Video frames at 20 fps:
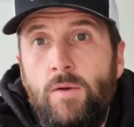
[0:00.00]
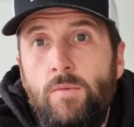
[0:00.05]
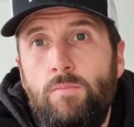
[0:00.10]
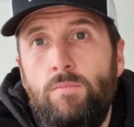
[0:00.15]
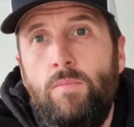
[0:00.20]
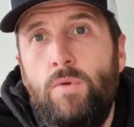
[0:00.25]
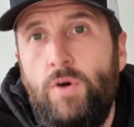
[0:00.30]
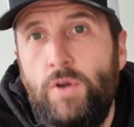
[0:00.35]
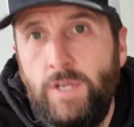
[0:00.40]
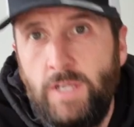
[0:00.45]

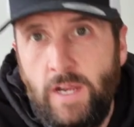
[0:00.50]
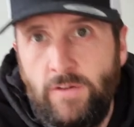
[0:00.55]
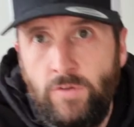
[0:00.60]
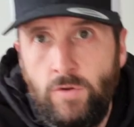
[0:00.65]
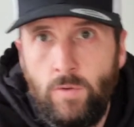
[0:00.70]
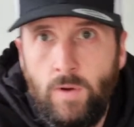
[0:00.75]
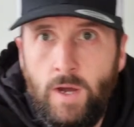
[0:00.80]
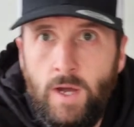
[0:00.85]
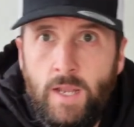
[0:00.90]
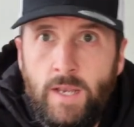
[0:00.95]
Morning
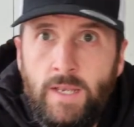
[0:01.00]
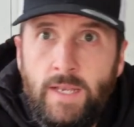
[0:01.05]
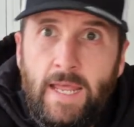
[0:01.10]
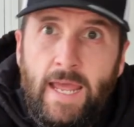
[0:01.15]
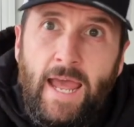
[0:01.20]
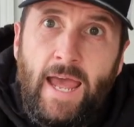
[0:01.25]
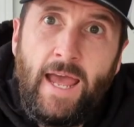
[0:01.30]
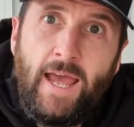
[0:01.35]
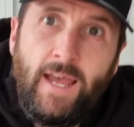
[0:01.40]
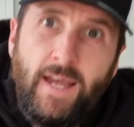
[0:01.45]
everyone,
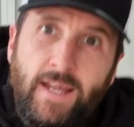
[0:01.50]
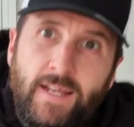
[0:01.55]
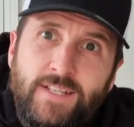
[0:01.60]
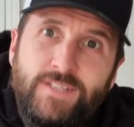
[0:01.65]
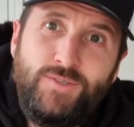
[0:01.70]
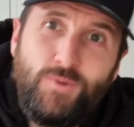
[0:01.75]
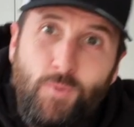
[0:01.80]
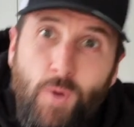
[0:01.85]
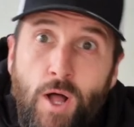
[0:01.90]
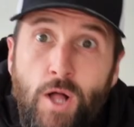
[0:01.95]

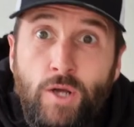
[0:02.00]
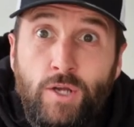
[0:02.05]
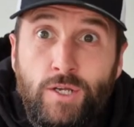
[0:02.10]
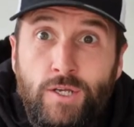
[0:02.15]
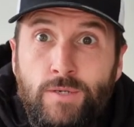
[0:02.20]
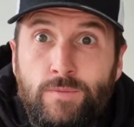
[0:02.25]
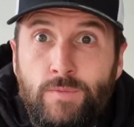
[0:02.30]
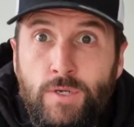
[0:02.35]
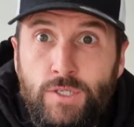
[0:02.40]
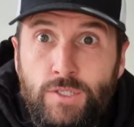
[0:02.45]
and
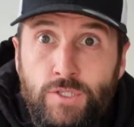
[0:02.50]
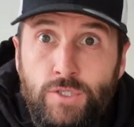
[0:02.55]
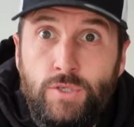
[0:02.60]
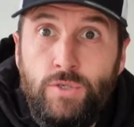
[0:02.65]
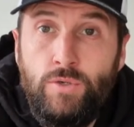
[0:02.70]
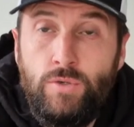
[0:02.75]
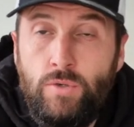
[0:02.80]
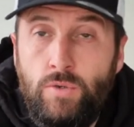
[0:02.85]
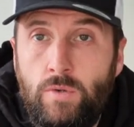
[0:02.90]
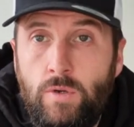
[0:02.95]
welcome
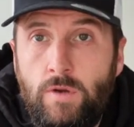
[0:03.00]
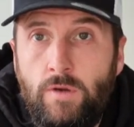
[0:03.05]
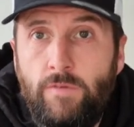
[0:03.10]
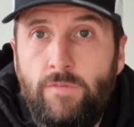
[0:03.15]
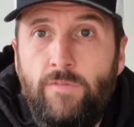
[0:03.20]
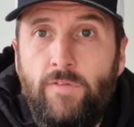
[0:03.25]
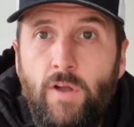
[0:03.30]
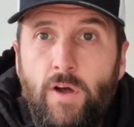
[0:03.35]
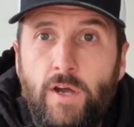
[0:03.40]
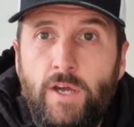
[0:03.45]
to
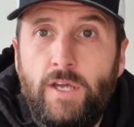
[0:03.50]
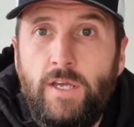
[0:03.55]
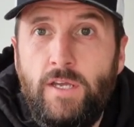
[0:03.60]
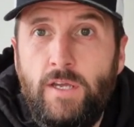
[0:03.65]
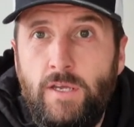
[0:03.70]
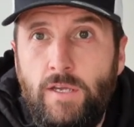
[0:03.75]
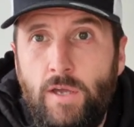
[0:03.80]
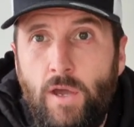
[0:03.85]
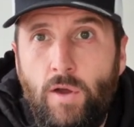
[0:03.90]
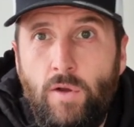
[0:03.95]

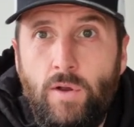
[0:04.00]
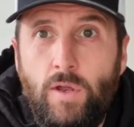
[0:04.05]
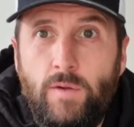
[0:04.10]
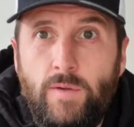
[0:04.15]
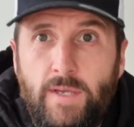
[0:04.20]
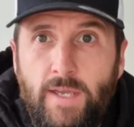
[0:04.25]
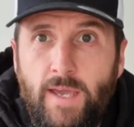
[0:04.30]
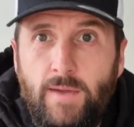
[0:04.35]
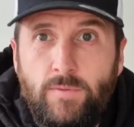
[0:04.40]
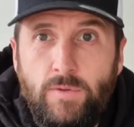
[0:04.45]
Flying YOLO
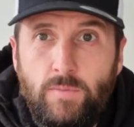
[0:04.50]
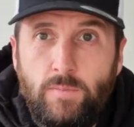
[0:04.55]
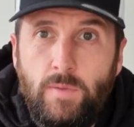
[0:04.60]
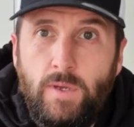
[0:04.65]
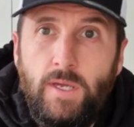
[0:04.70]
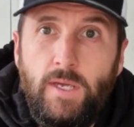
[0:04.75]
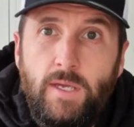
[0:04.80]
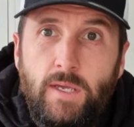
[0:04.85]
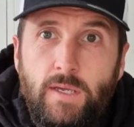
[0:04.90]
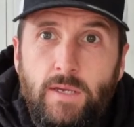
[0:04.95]
again with
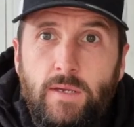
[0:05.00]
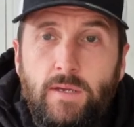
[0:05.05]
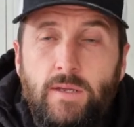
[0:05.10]
me,